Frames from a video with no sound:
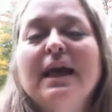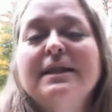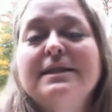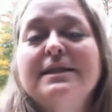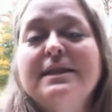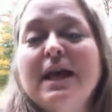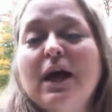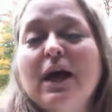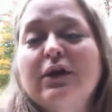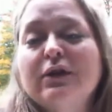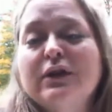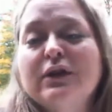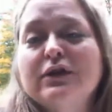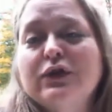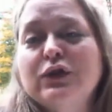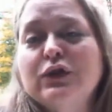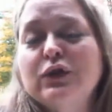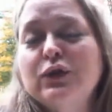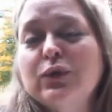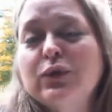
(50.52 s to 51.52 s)
And Saturn
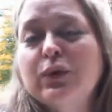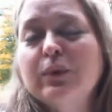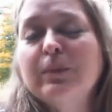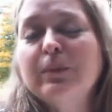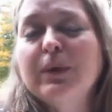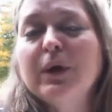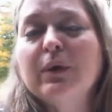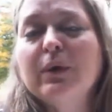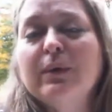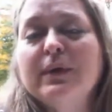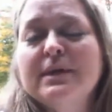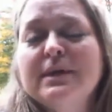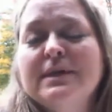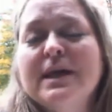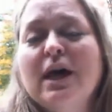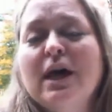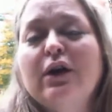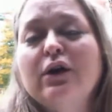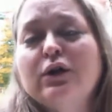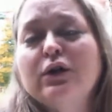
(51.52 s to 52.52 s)
is in Scorpio, and
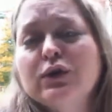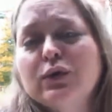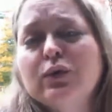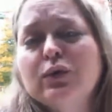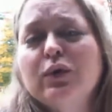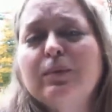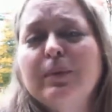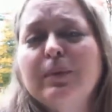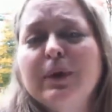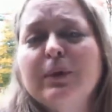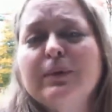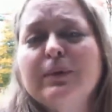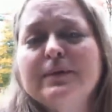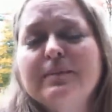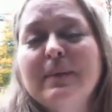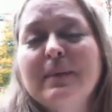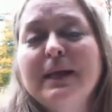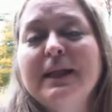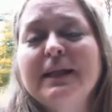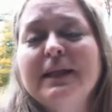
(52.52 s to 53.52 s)
Saturn in Scorpio
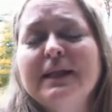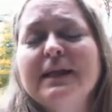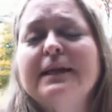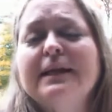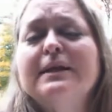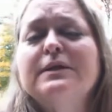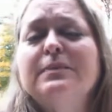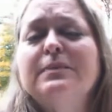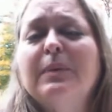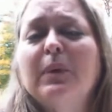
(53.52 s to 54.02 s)
is many things,